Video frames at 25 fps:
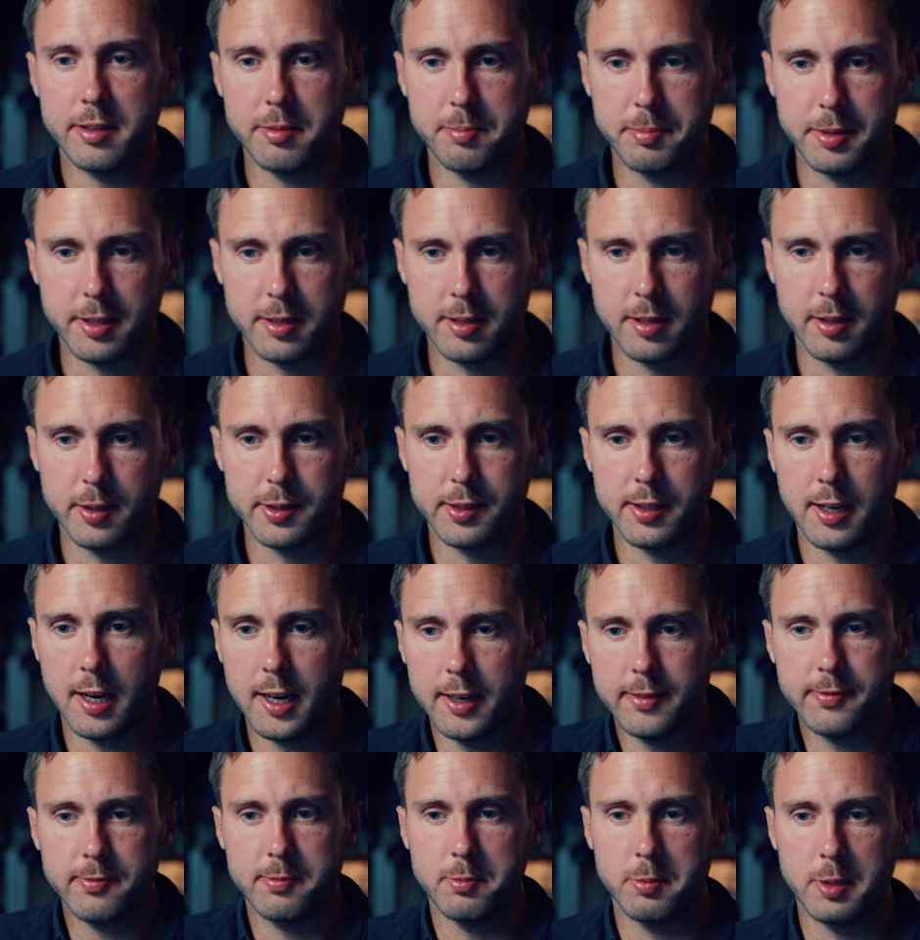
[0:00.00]
because
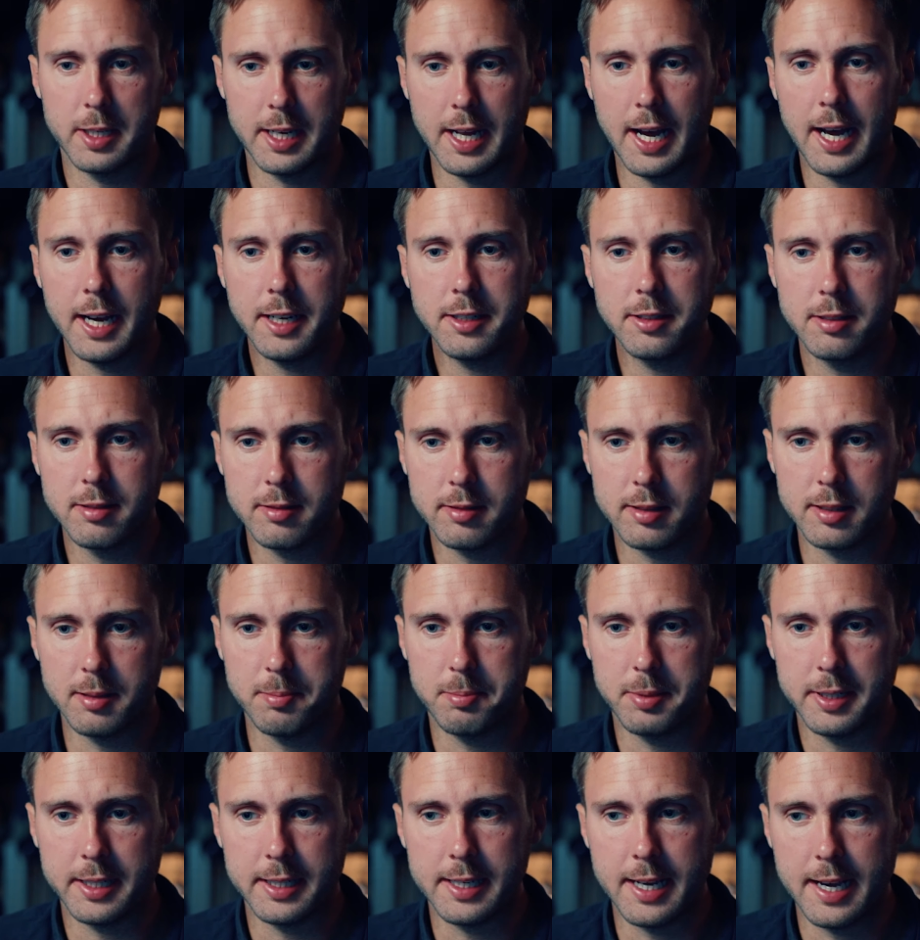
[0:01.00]
often when I use the
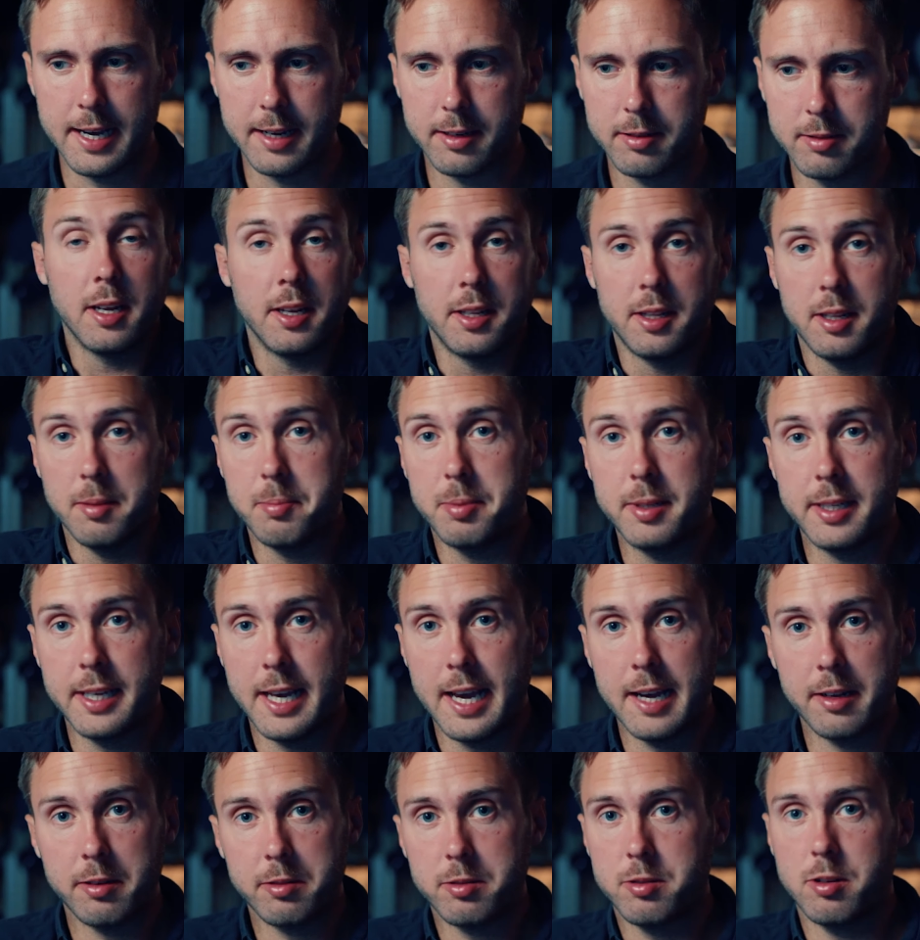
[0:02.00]

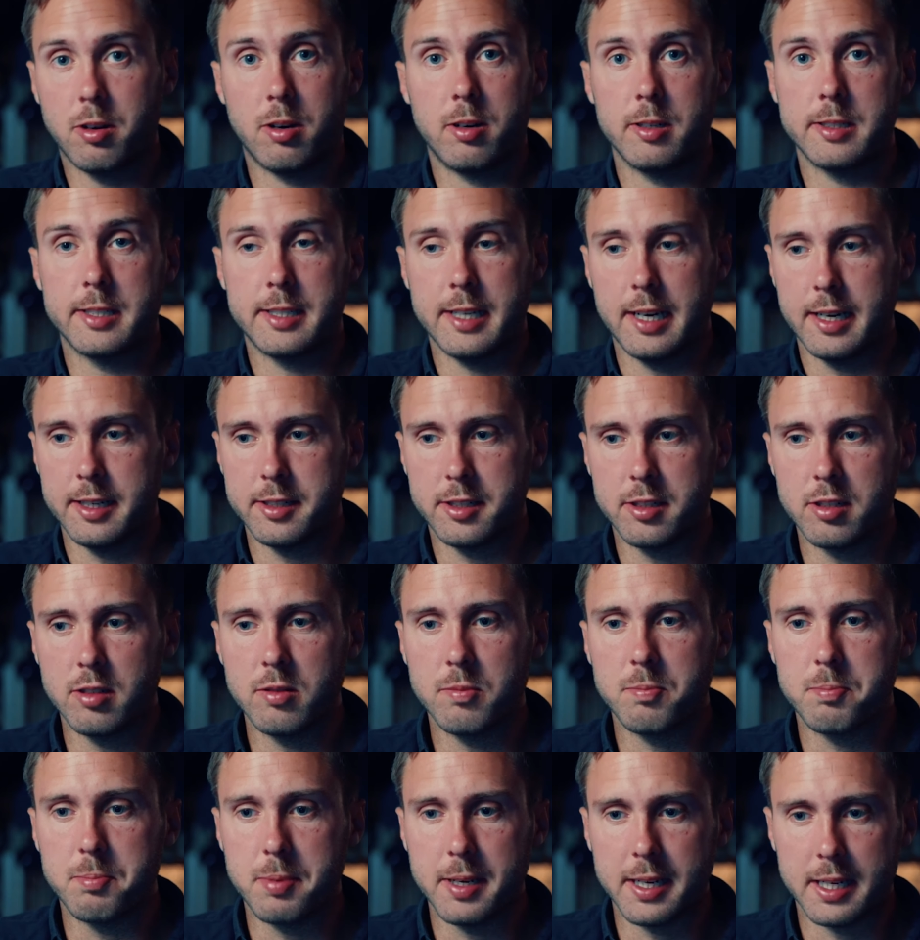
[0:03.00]
piano chords are so
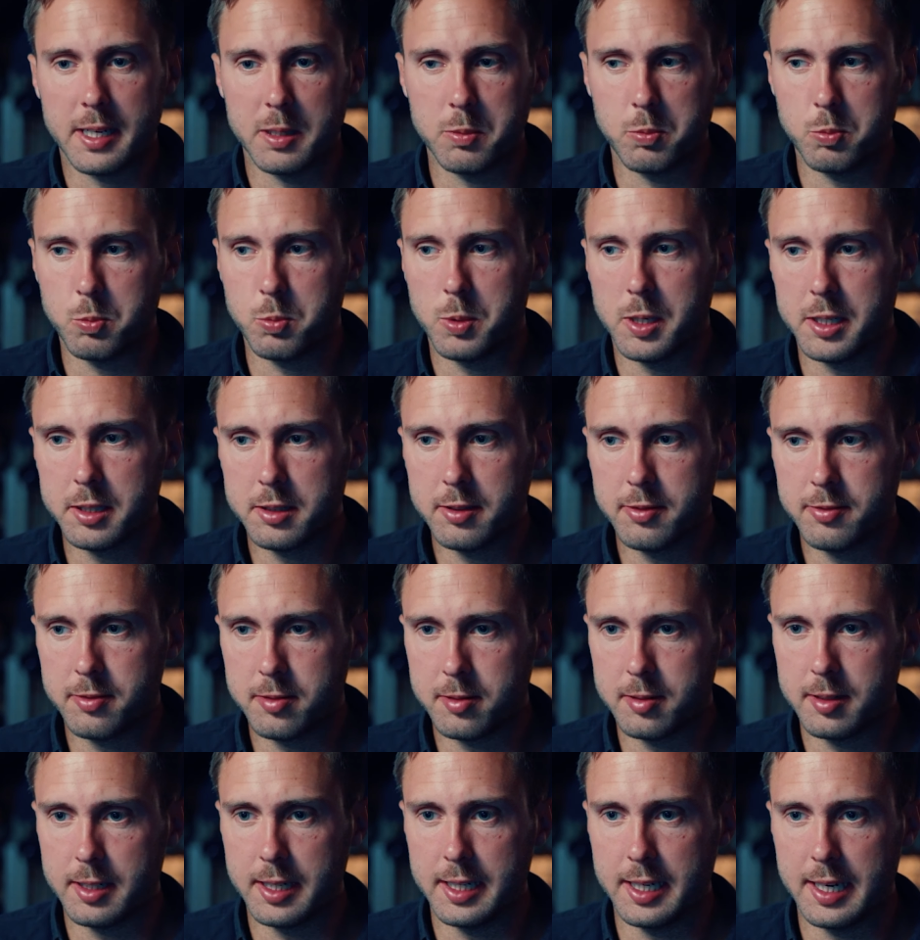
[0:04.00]
big and
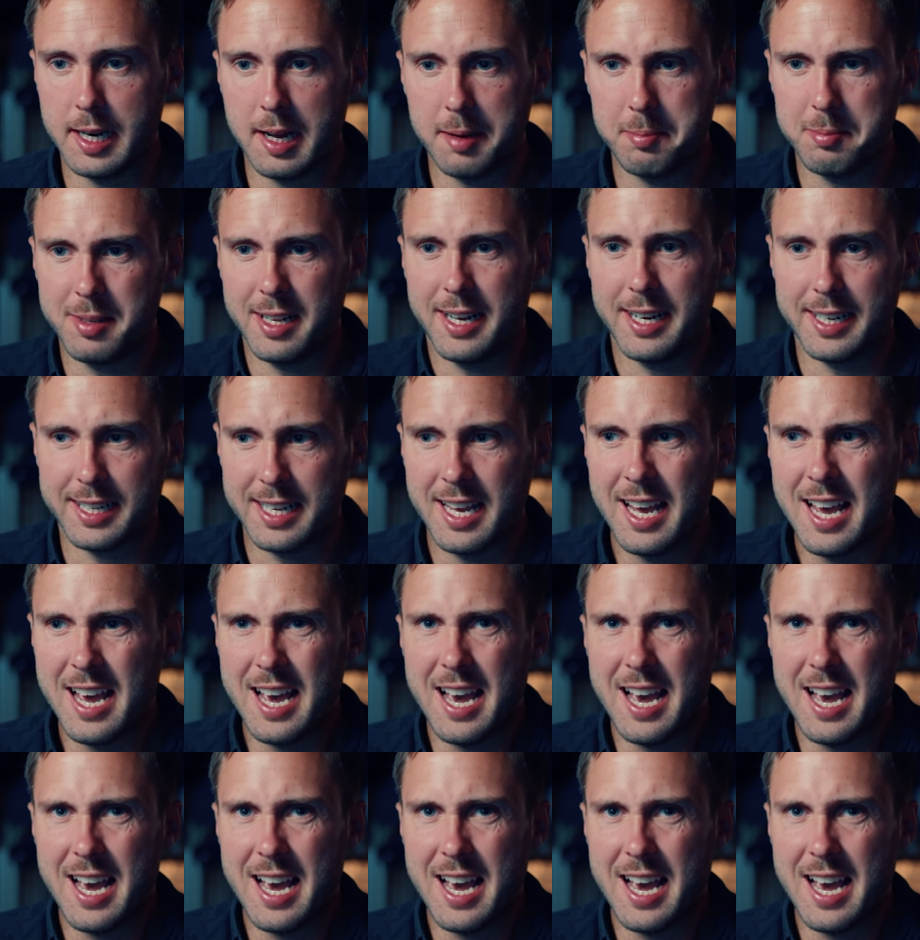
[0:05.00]
wonderful, and I'm like,